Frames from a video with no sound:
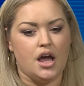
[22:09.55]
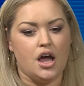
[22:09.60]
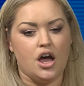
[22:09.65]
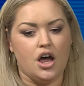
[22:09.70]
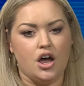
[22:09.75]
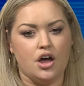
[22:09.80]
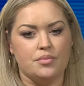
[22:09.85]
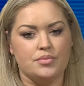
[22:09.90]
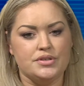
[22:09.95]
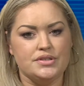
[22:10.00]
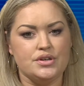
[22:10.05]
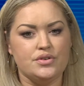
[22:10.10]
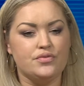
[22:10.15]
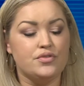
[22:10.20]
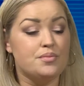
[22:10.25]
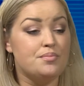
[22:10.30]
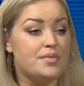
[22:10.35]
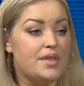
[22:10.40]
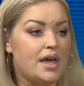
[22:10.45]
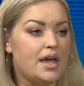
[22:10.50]
So
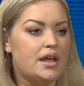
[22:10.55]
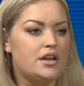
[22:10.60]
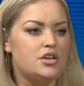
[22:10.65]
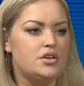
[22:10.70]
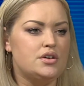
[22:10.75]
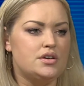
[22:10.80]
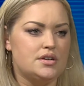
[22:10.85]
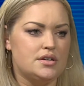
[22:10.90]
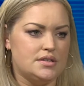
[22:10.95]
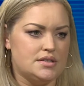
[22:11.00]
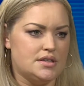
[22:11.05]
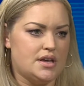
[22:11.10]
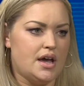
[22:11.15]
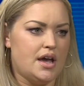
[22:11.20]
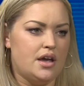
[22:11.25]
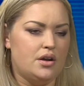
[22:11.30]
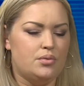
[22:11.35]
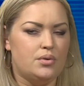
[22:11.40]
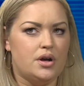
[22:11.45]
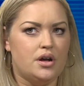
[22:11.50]
from then you can
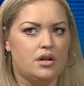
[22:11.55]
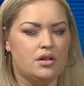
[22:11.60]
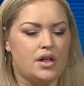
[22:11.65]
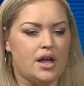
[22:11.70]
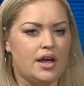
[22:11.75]
decide, well,